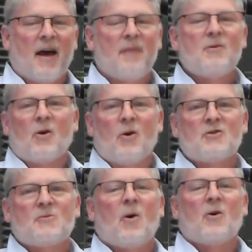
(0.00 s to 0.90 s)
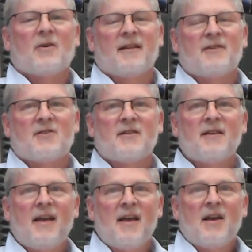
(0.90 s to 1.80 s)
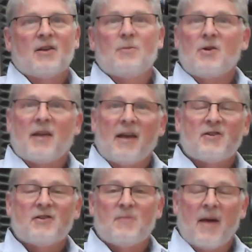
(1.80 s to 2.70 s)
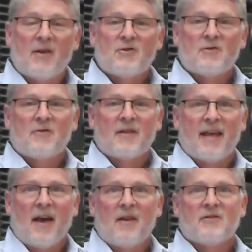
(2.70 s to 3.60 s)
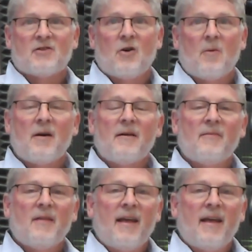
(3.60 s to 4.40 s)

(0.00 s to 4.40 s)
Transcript: I'm your host, Paul Gullickson, Communications Manager for the County of Sonoma.